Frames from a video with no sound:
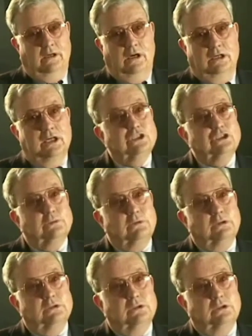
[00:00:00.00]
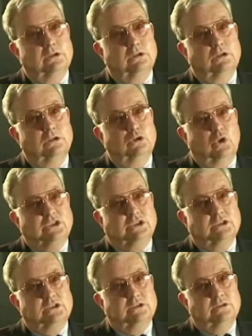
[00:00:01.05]
our customers trust
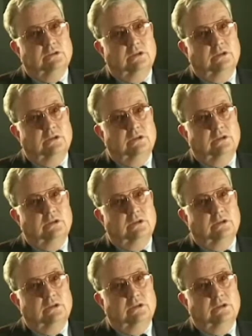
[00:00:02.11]
us.